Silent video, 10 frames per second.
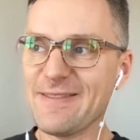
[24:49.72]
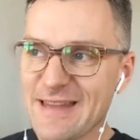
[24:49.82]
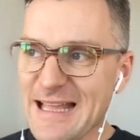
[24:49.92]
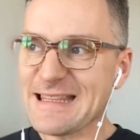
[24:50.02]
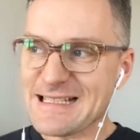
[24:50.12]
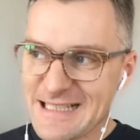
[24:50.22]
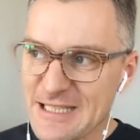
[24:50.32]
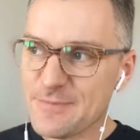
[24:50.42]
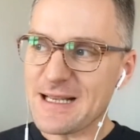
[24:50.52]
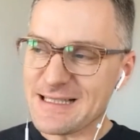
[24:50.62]
We need to
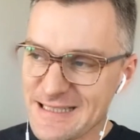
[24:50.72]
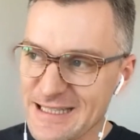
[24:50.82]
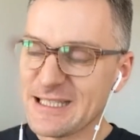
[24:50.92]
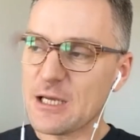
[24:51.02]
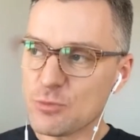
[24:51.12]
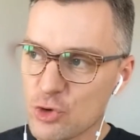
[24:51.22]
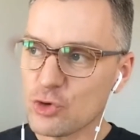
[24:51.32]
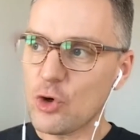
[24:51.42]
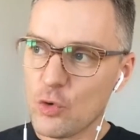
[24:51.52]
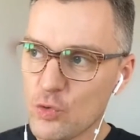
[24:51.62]
mind our own business,
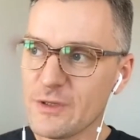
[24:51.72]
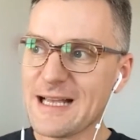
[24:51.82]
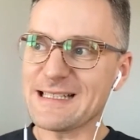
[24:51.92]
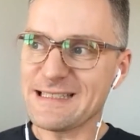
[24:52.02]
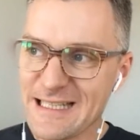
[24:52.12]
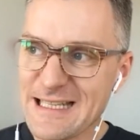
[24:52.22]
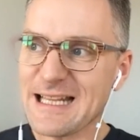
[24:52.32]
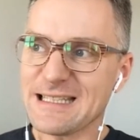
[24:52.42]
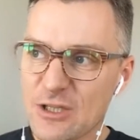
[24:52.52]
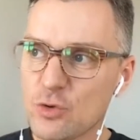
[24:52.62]
not think it's
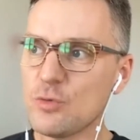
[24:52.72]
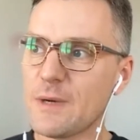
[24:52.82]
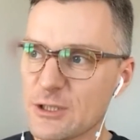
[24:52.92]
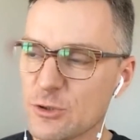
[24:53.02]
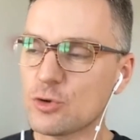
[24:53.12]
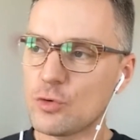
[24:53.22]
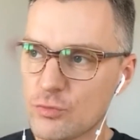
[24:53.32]
their fault.